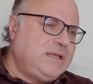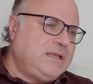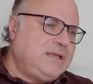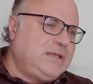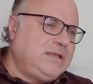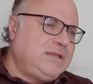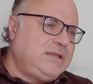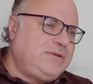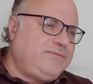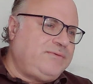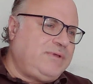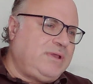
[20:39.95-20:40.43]

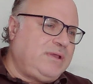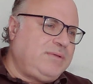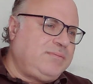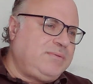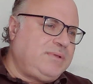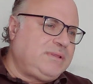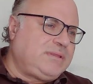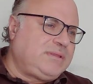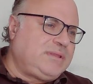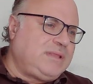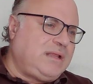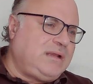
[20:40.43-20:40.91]

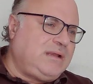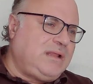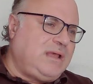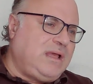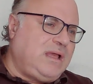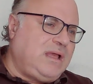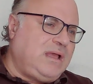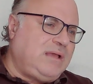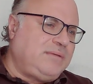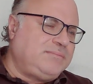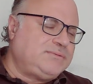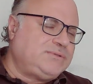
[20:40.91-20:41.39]
environmental
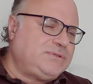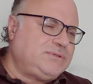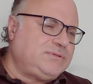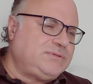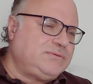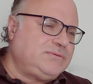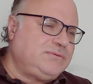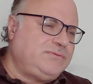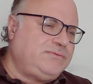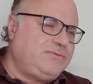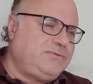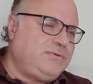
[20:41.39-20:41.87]
harms,
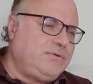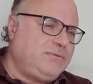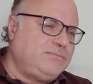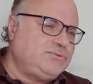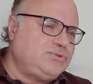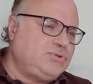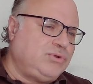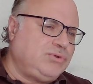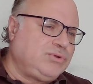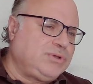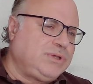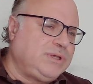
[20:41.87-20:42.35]
from
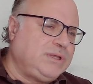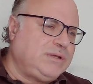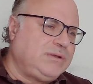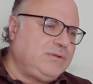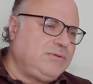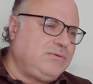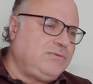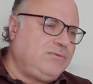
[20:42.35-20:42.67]
choking